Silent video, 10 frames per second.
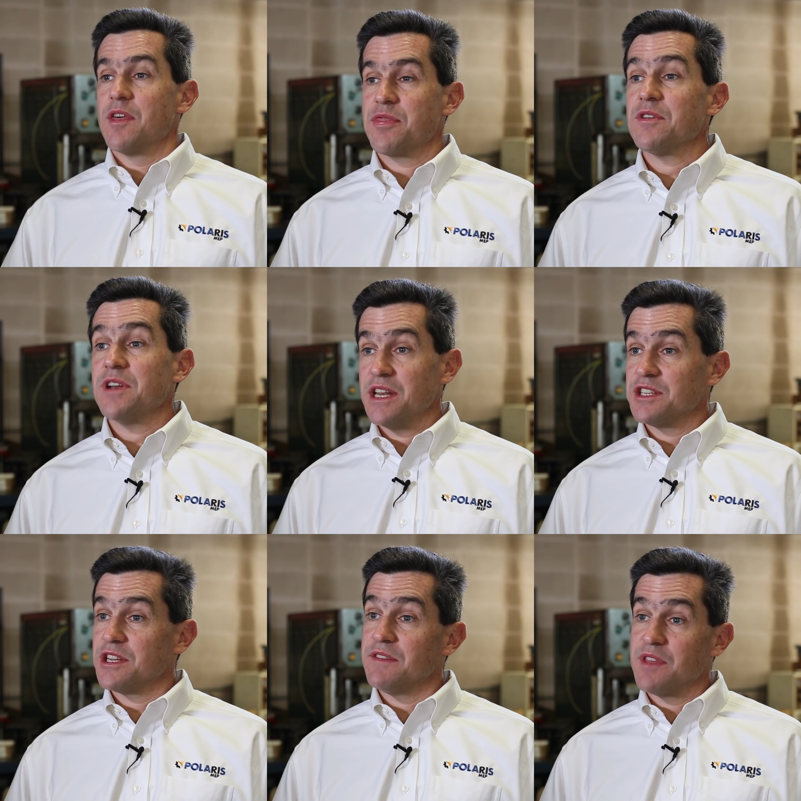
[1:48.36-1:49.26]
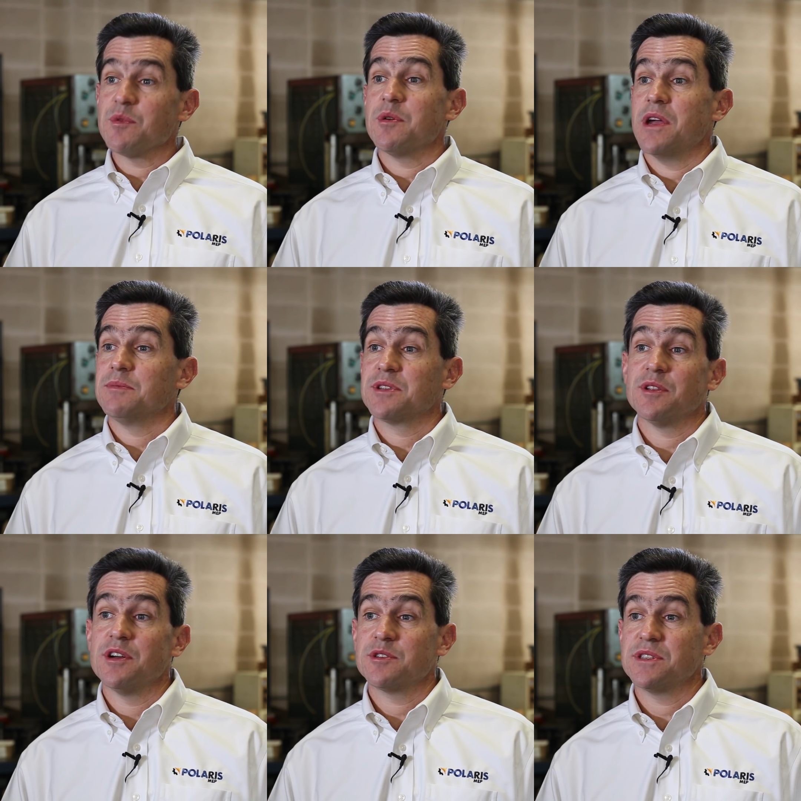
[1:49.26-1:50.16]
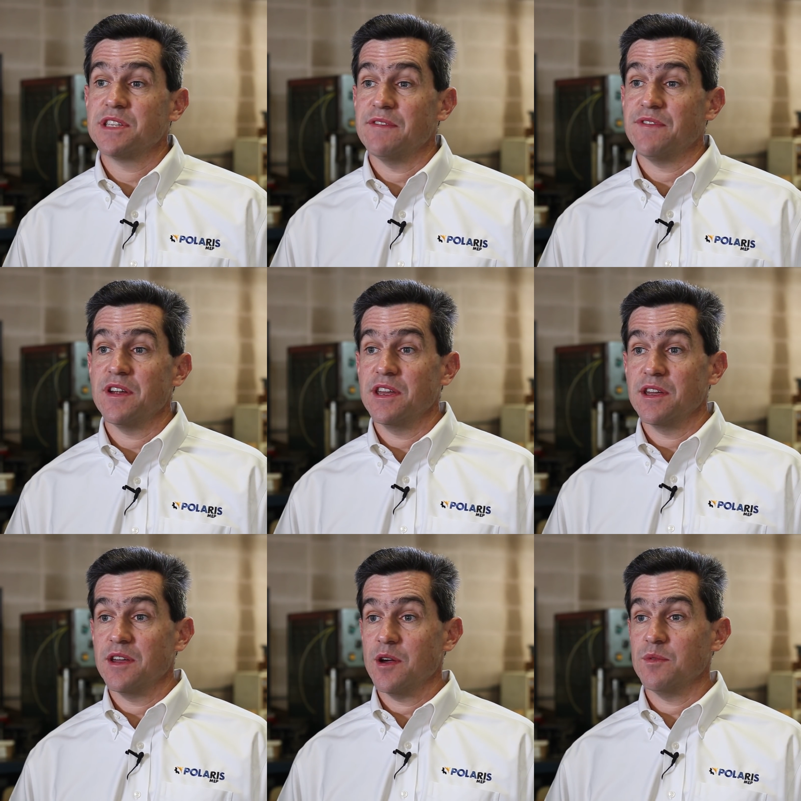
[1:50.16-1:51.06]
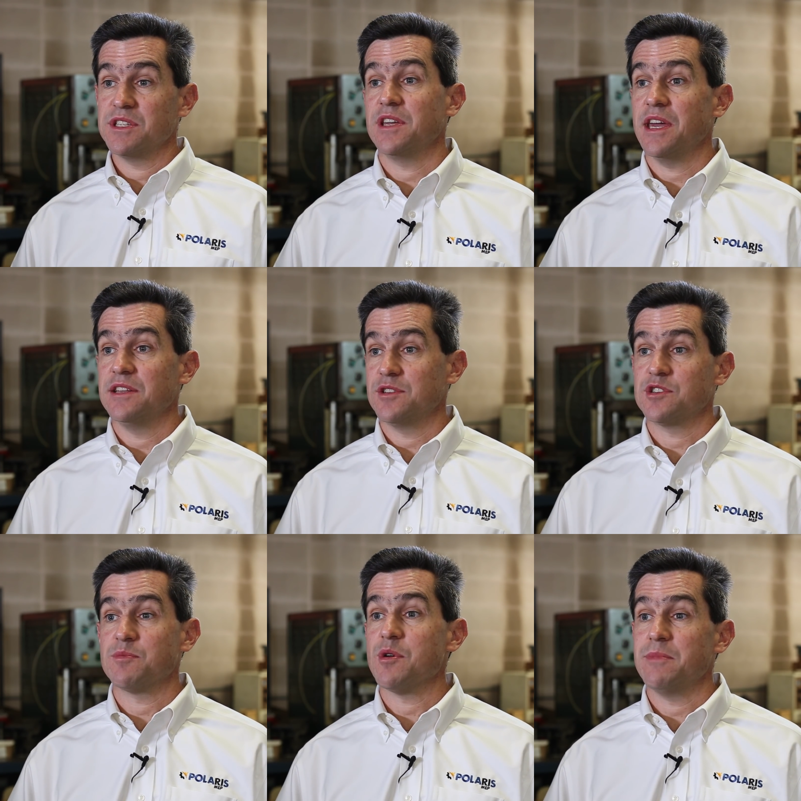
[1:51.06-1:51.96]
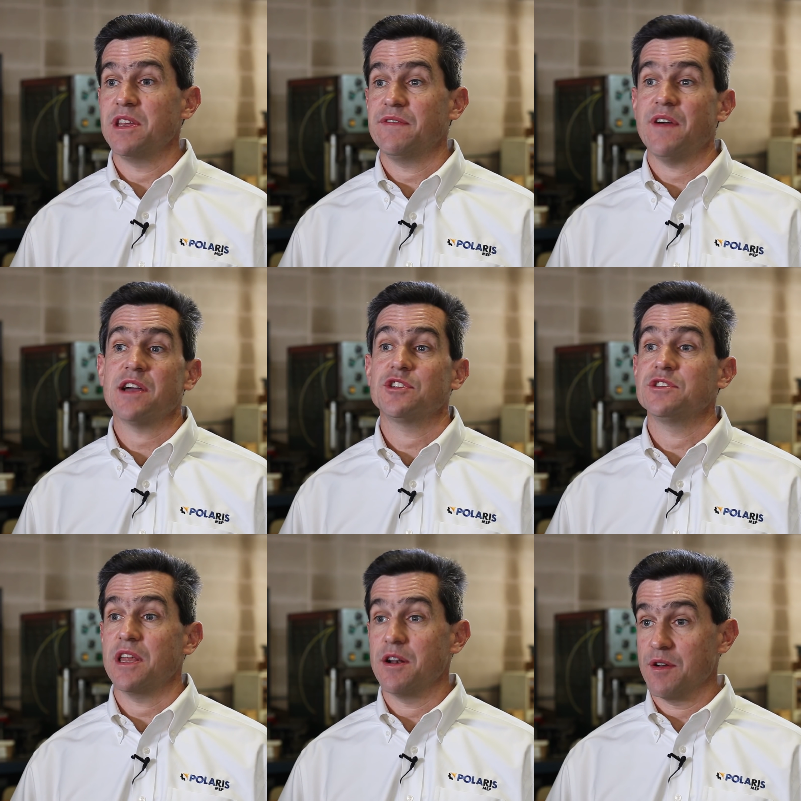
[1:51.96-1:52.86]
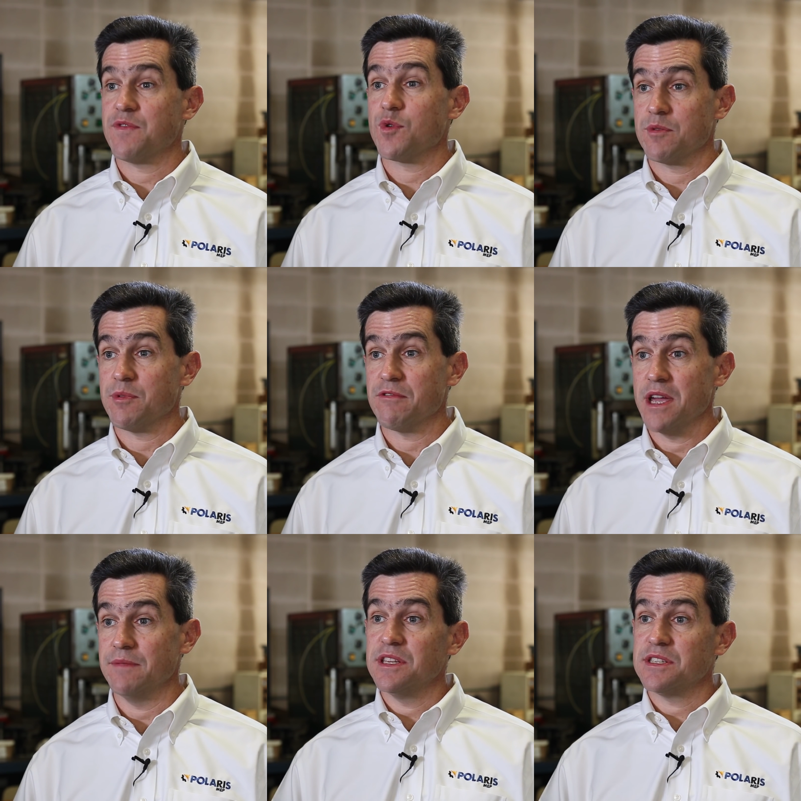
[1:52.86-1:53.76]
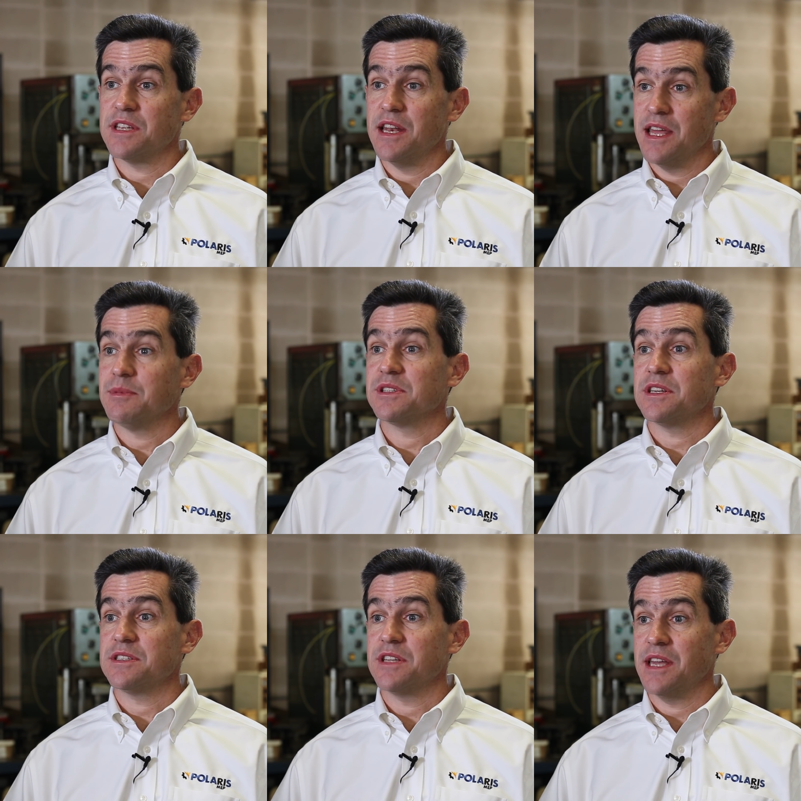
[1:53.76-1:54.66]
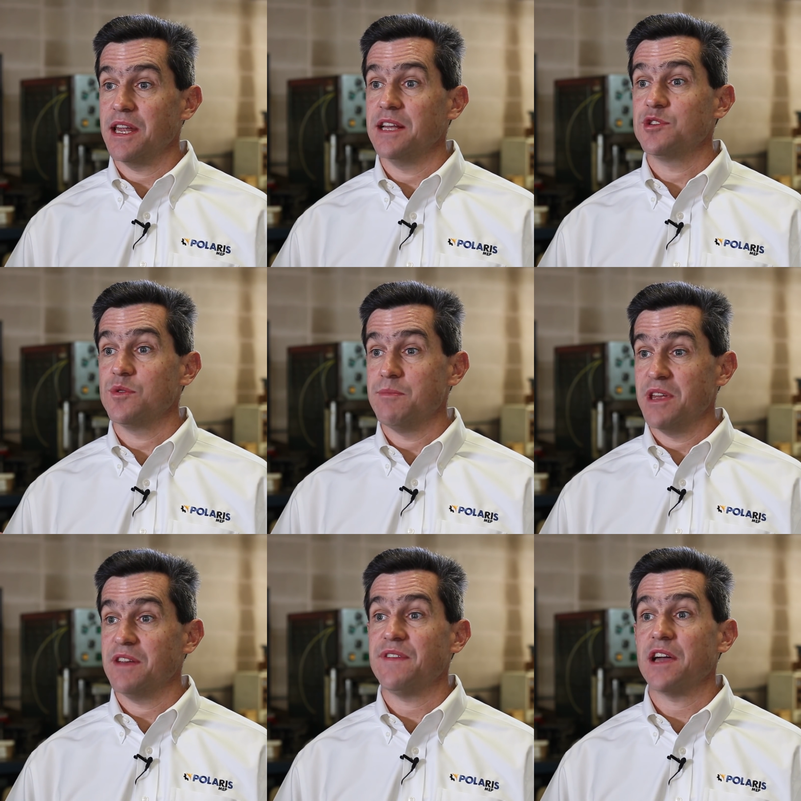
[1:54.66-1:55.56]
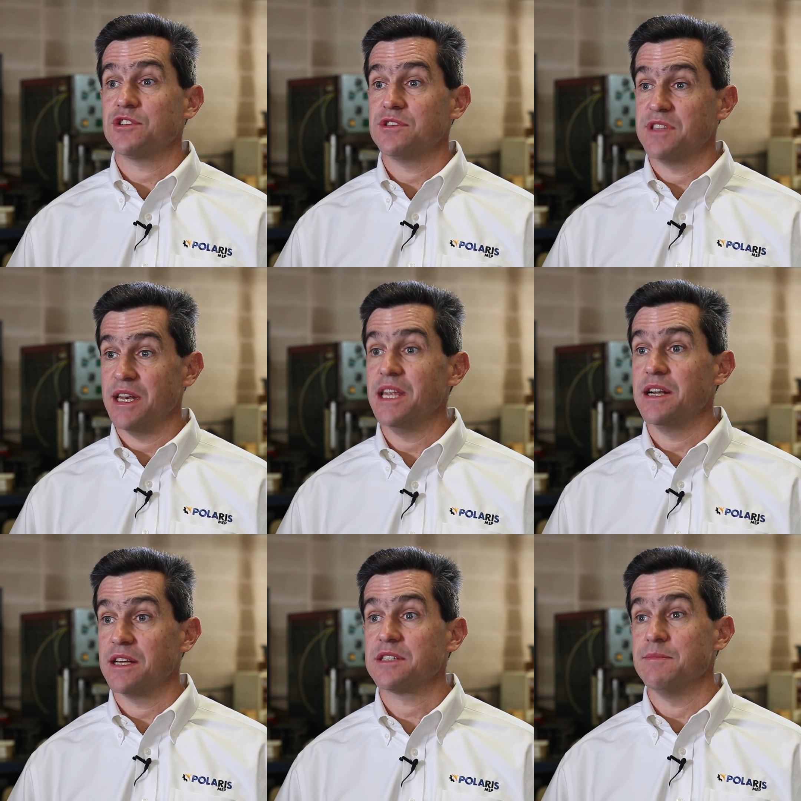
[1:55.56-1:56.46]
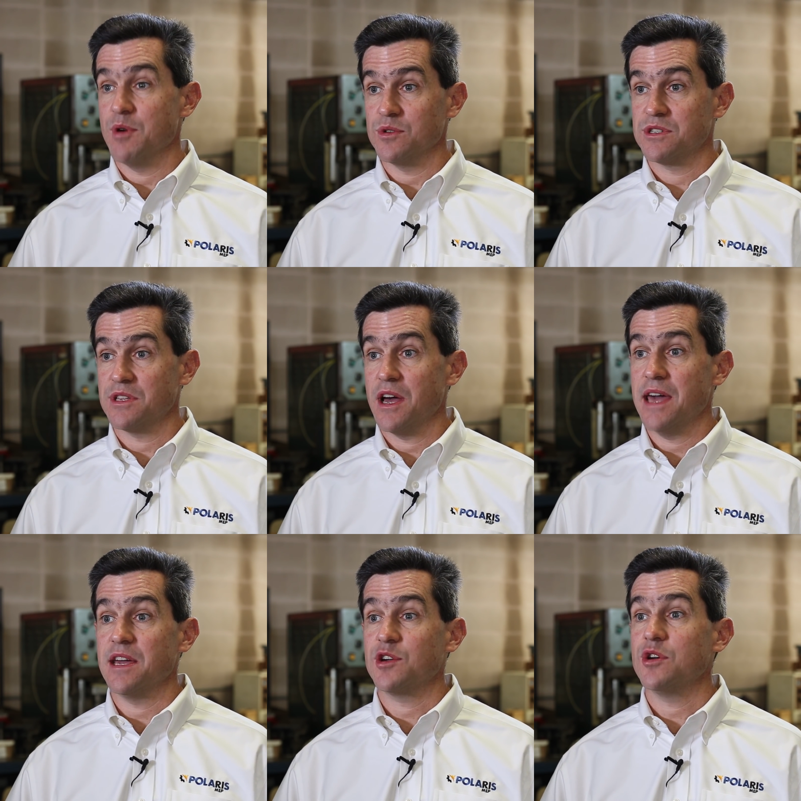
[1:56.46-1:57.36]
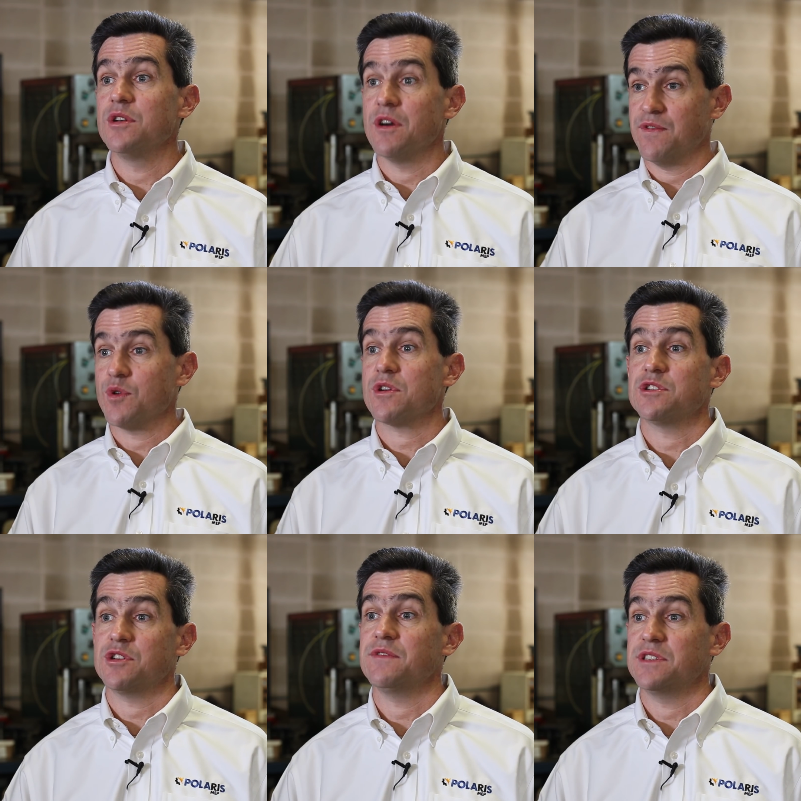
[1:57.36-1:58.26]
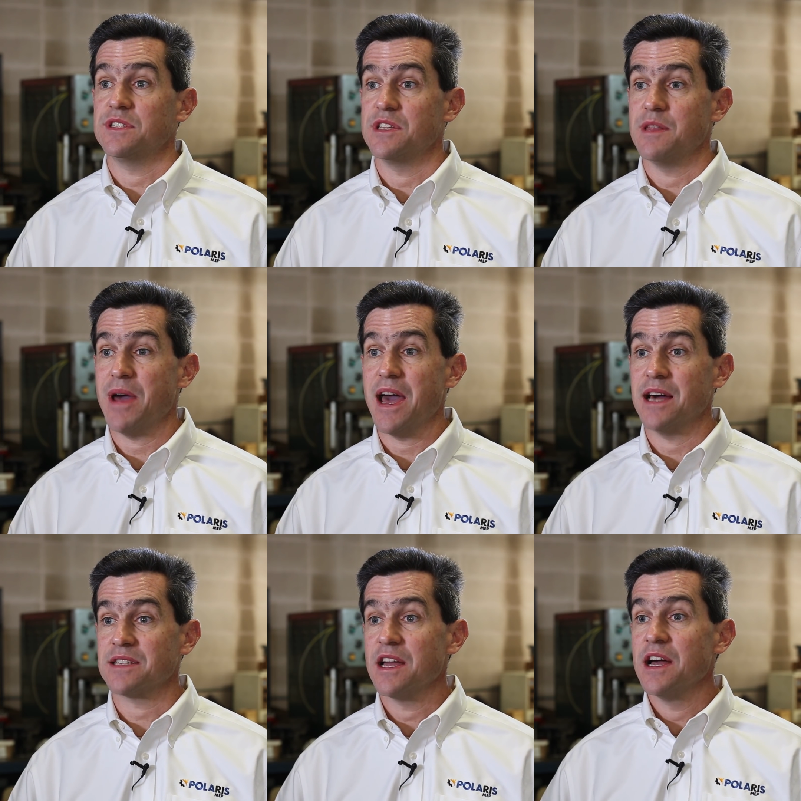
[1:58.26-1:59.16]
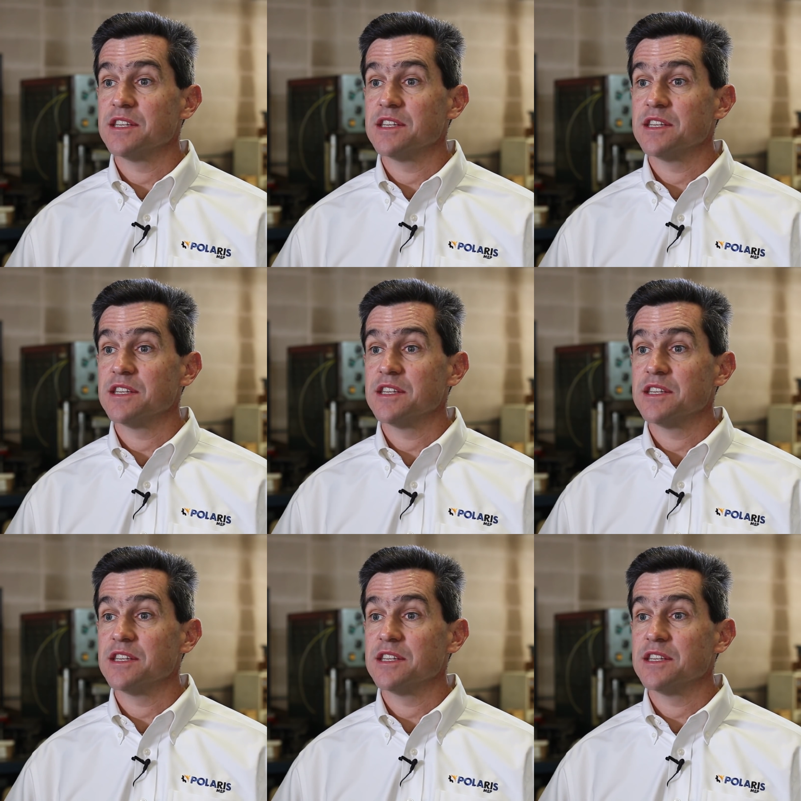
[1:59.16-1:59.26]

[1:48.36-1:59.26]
The third initiative that we were able to launch with state funding was to get into small manufacturers at an affordable rate. This enabled us to get into the manufacturers that needed us the most and that couldn't afford our services in the past.